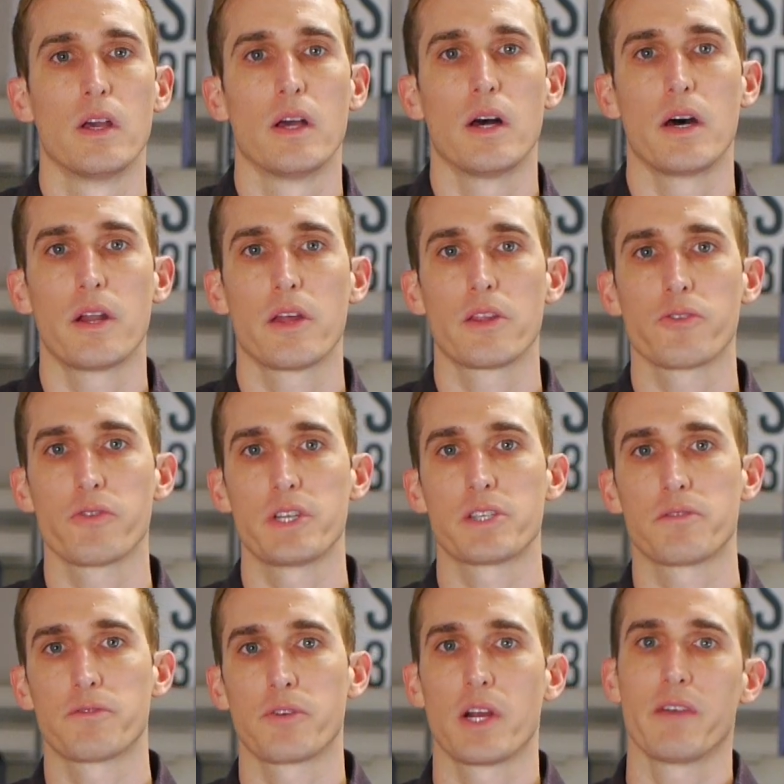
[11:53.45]
Another
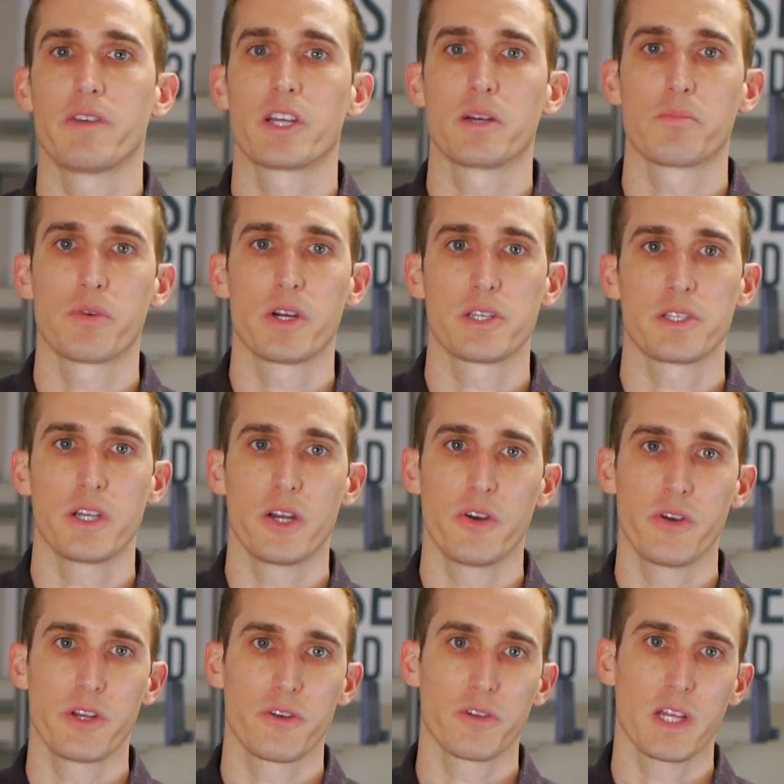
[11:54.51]
reason for having compressed air
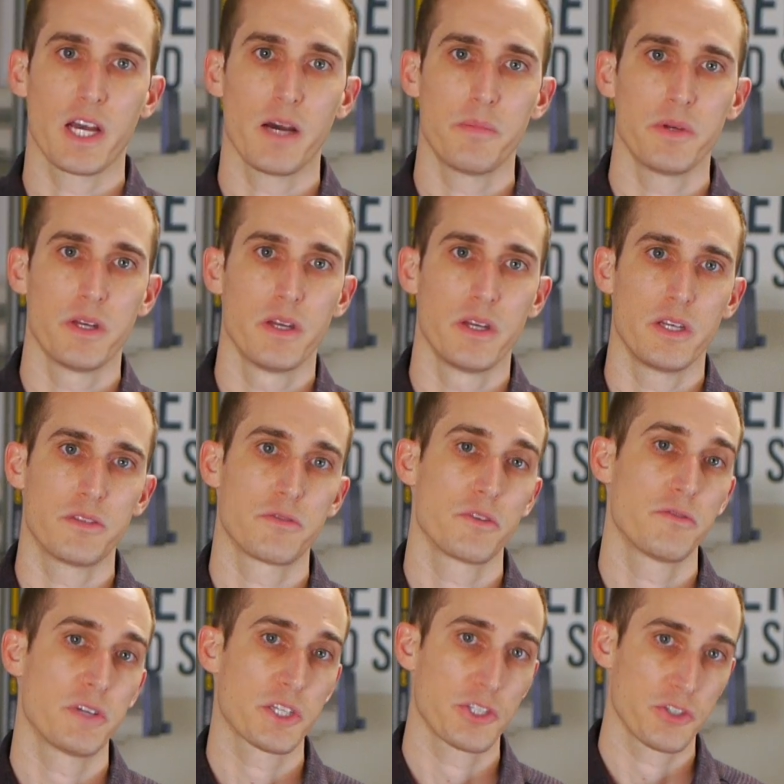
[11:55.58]
in your lab is for
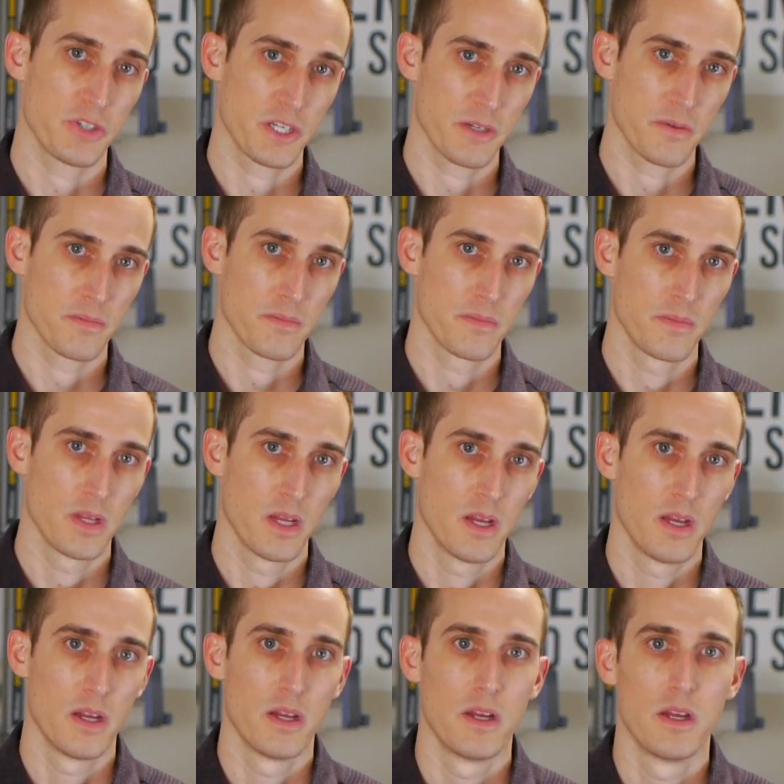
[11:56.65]
fixturing.
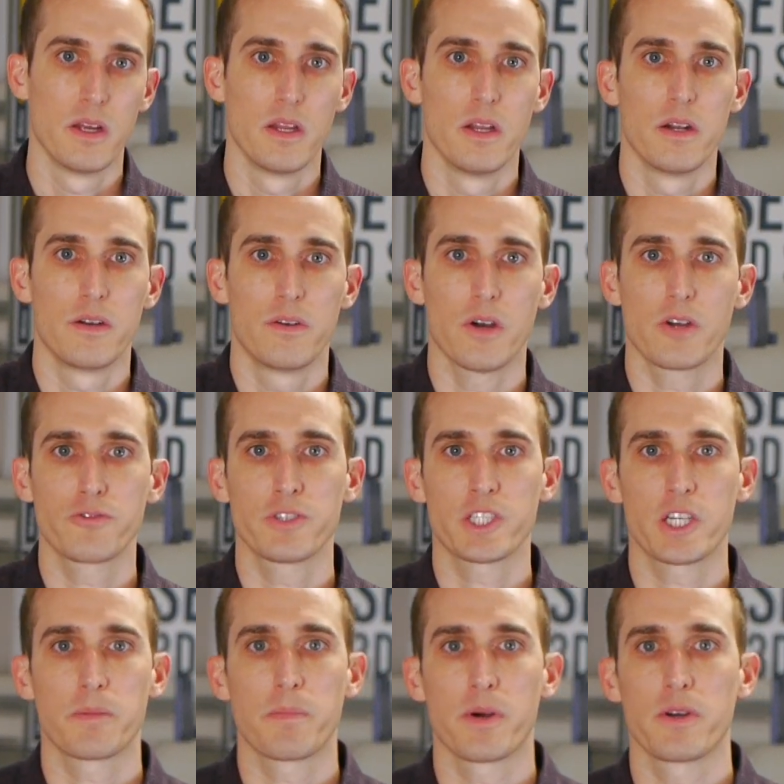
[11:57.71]

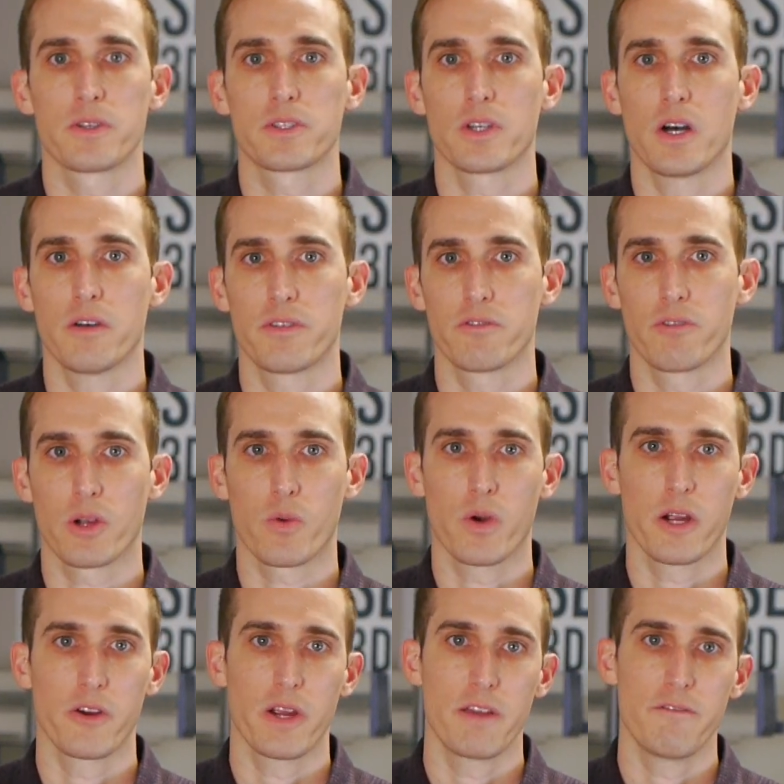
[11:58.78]
Non-rigid parts often
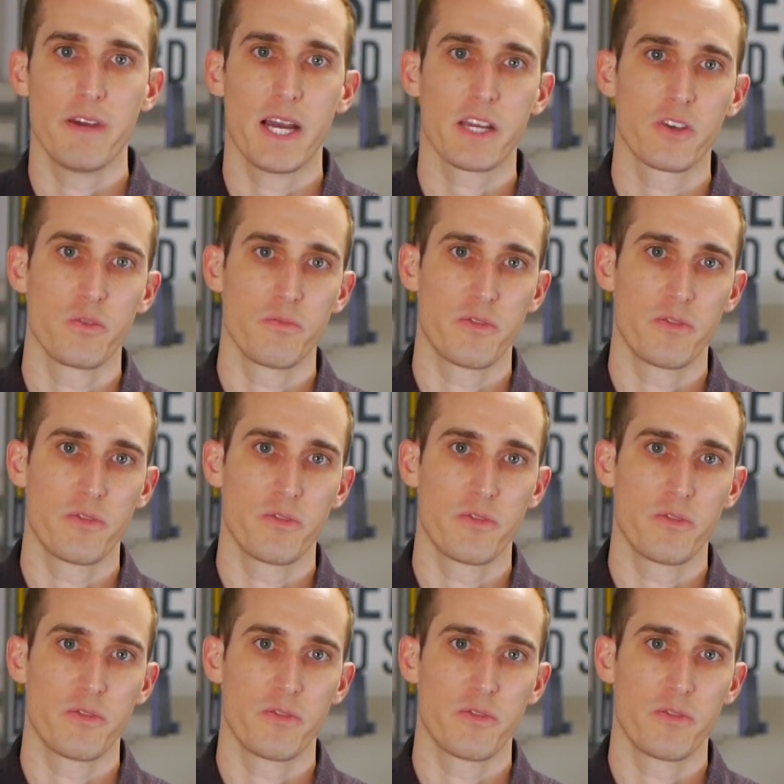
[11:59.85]
require a vacuum